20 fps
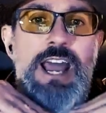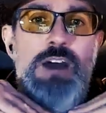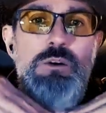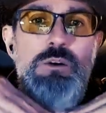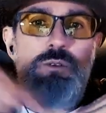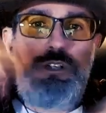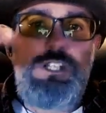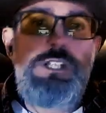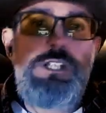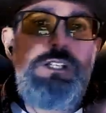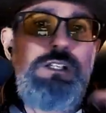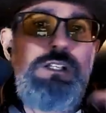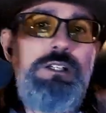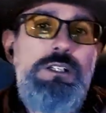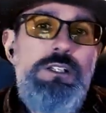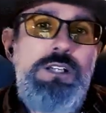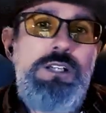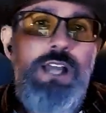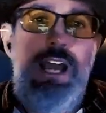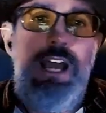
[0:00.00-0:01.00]
out
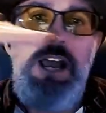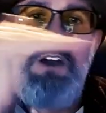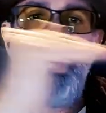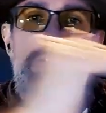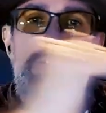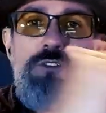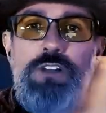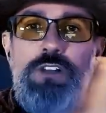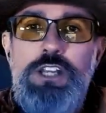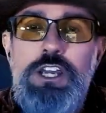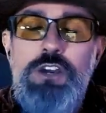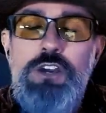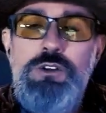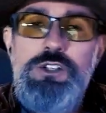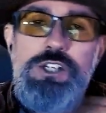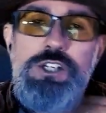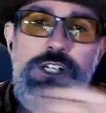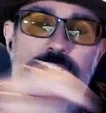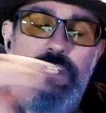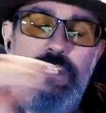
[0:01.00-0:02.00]
over the
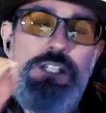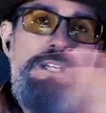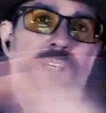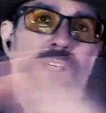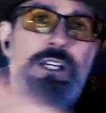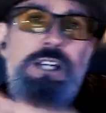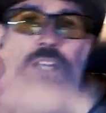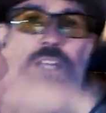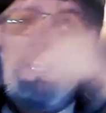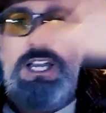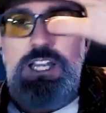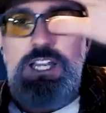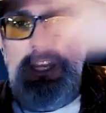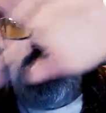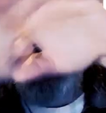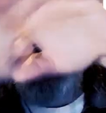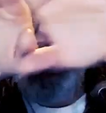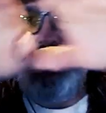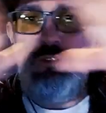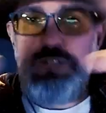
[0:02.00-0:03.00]
ocean, it
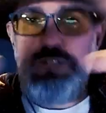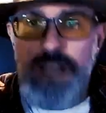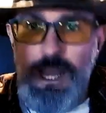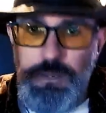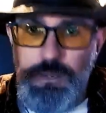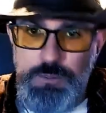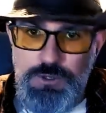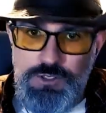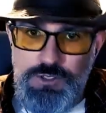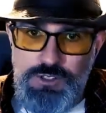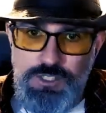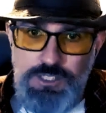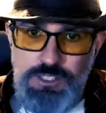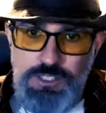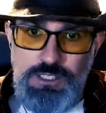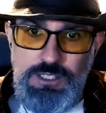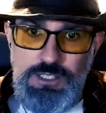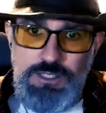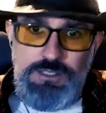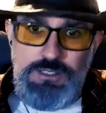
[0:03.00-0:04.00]
also tapers to
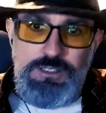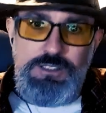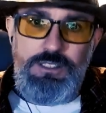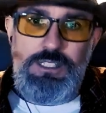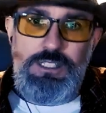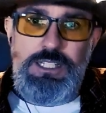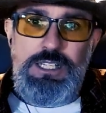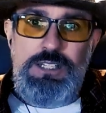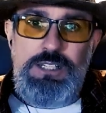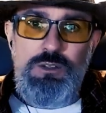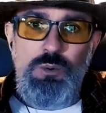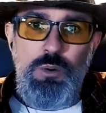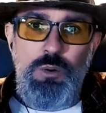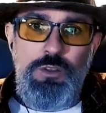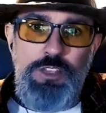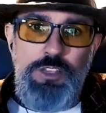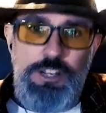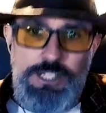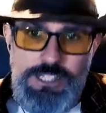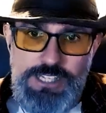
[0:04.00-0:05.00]
the
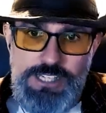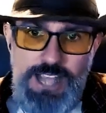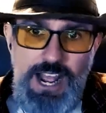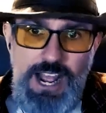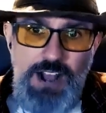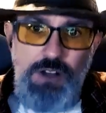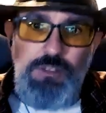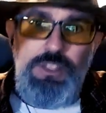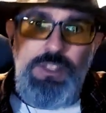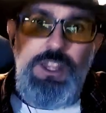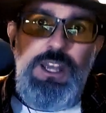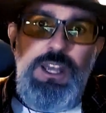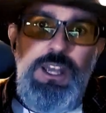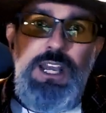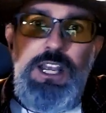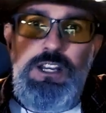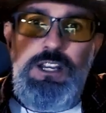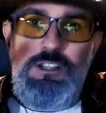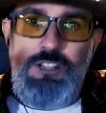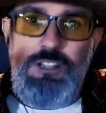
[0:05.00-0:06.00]
north and south.
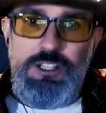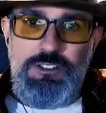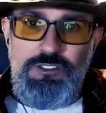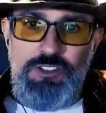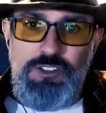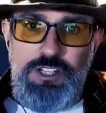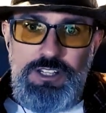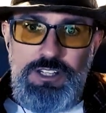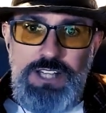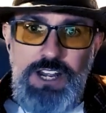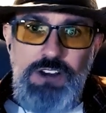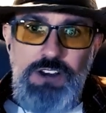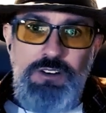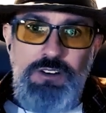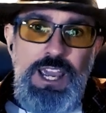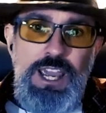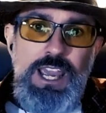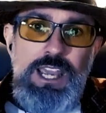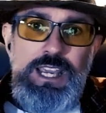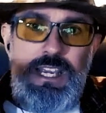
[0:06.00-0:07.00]
You can see that,
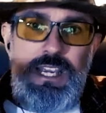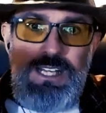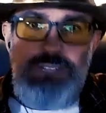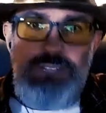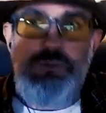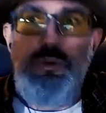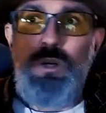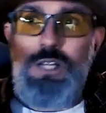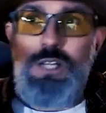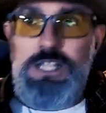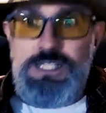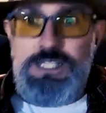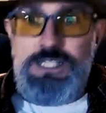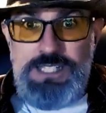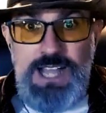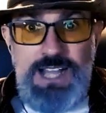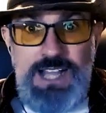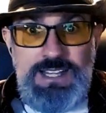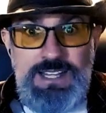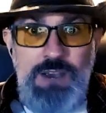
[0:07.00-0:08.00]
okay, it's
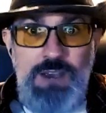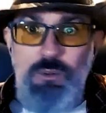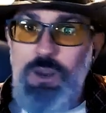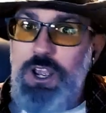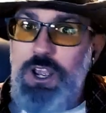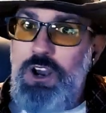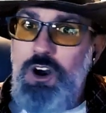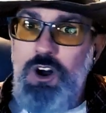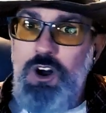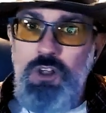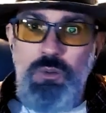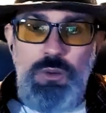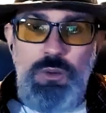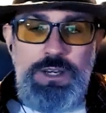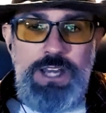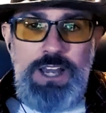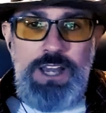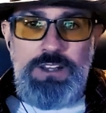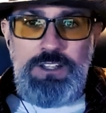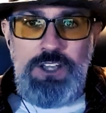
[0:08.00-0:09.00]
not that way all the
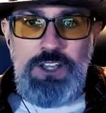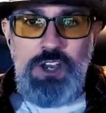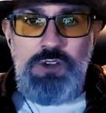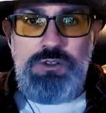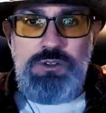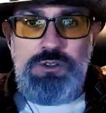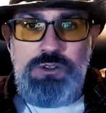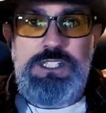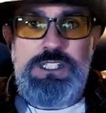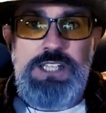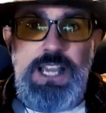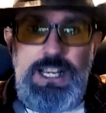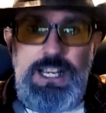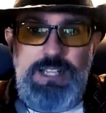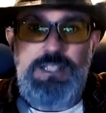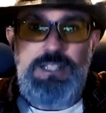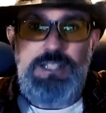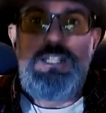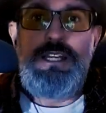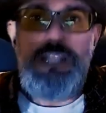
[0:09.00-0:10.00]
way down the coast. It's
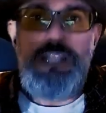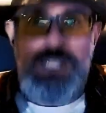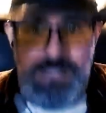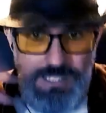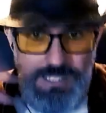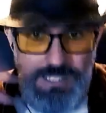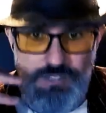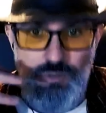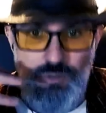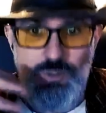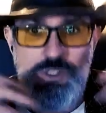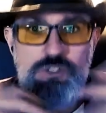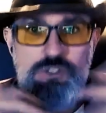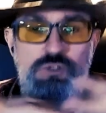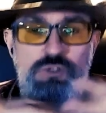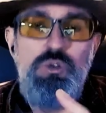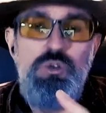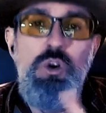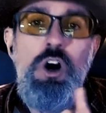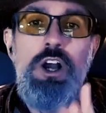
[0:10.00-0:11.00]
like this was
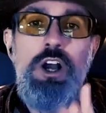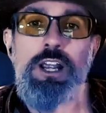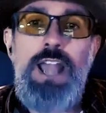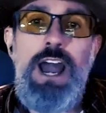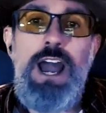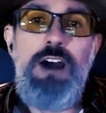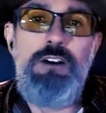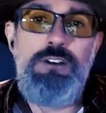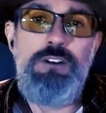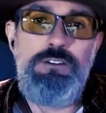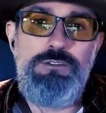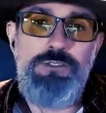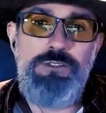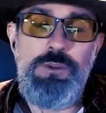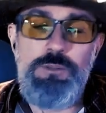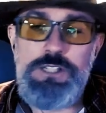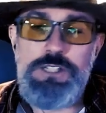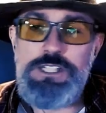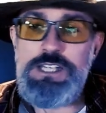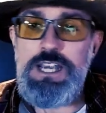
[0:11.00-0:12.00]
drug out
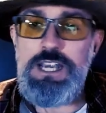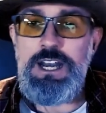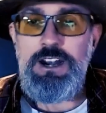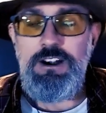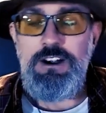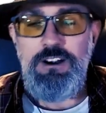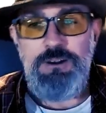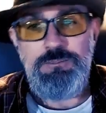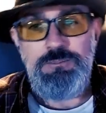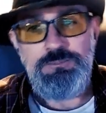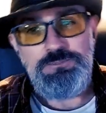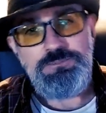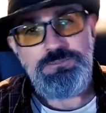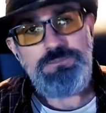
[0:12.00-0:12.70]
from the Sahara.